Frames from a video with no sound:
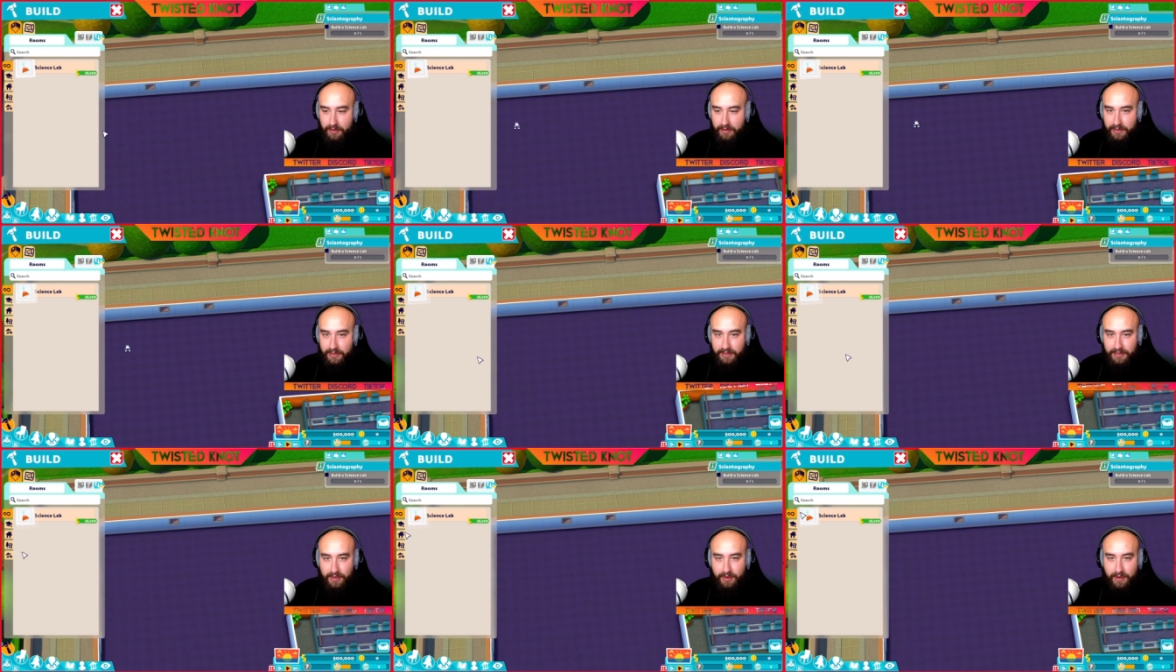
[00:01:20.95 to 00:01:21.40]

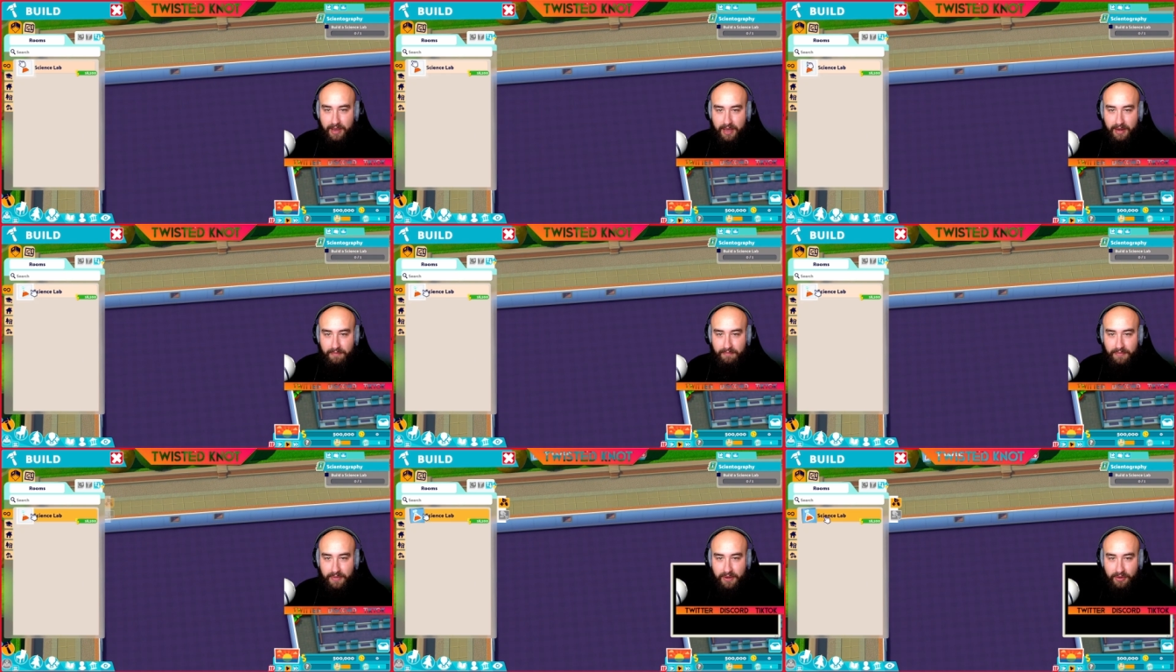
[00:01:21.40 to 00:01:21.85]
Let's go ahead
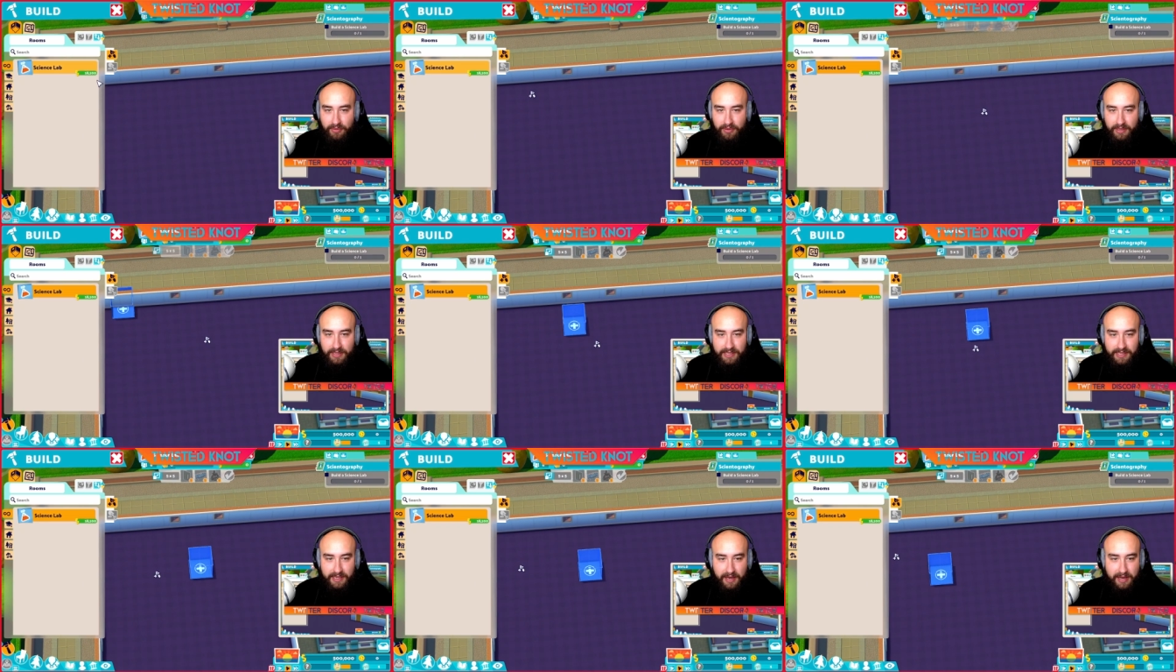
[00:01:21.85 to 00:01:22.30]
and build
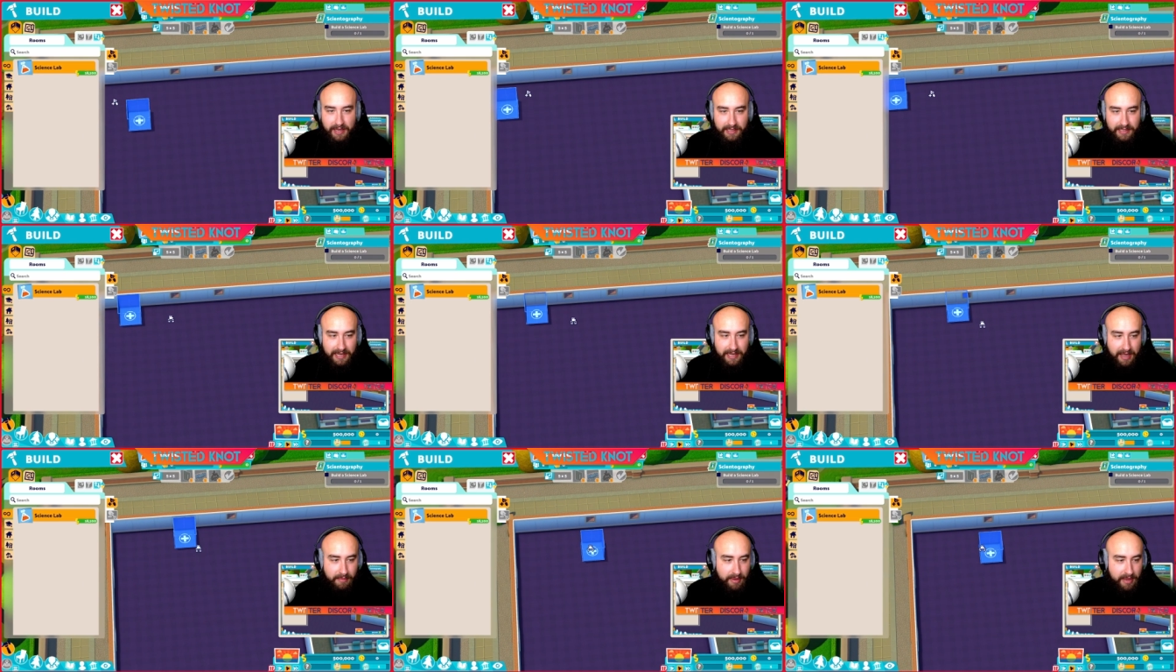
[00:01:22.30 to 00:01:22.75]
the
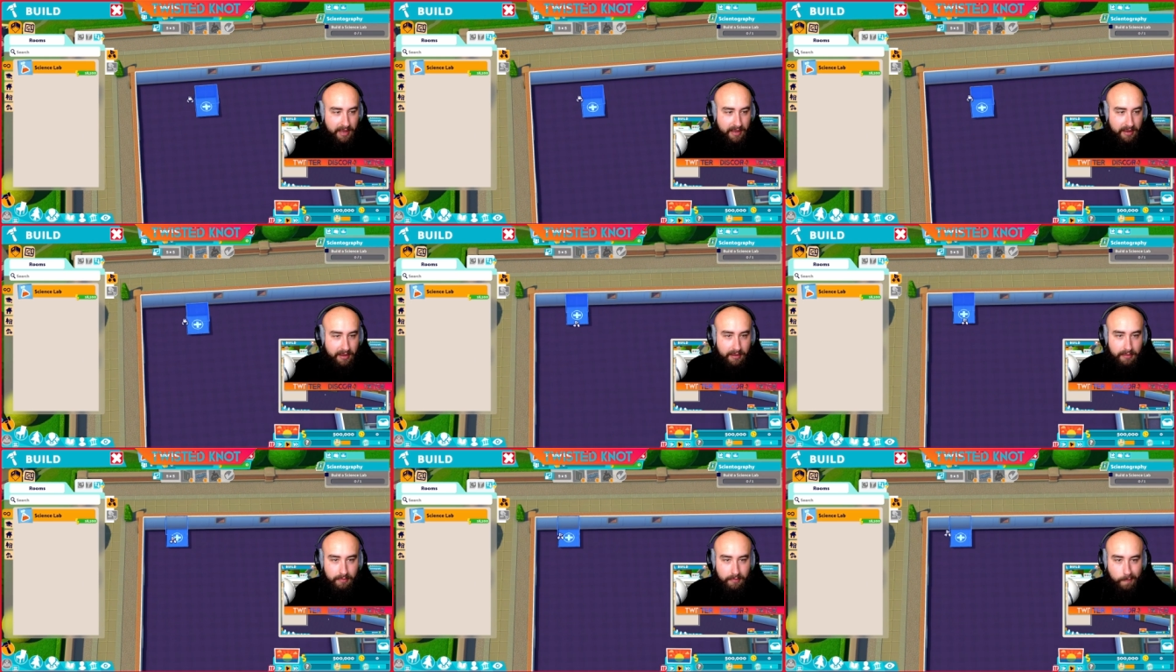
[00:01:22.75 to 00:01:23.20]
science lab
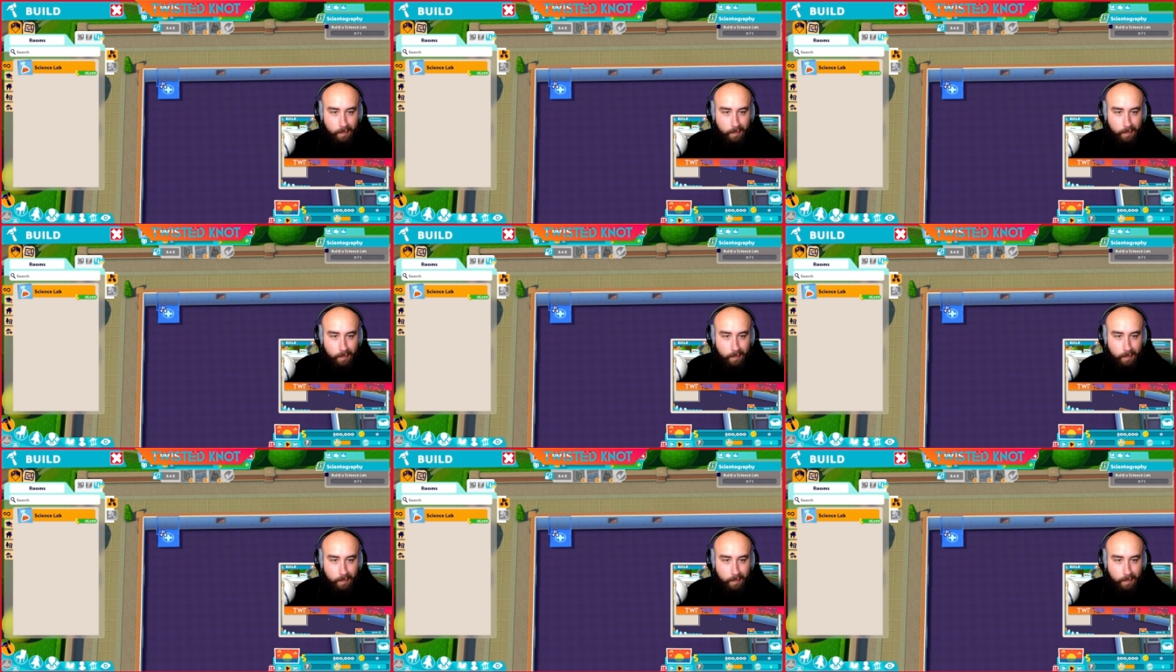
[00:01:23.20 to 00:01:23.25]
here.